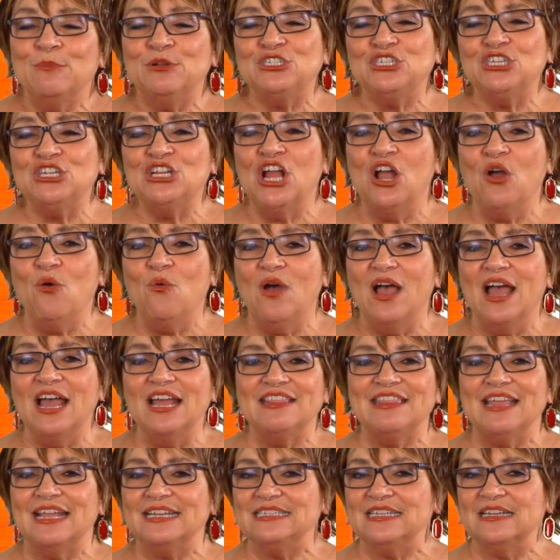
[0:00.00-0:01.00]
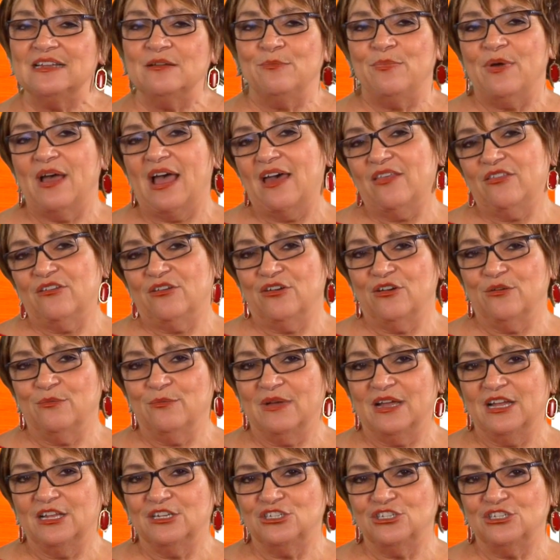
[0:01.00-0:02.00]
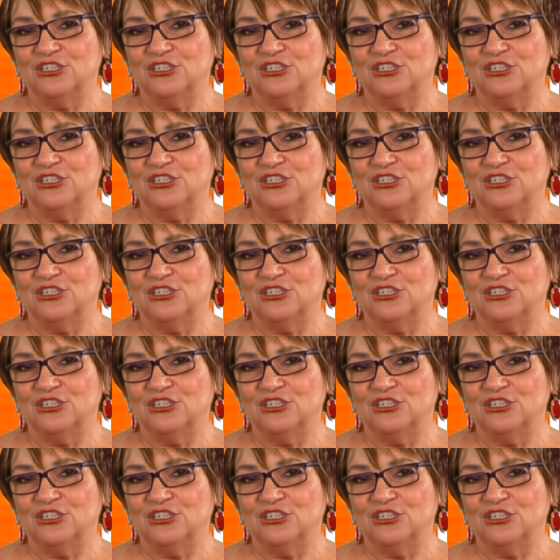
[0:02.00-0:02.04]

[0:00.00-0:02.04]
But you know what? That didn't bother her much.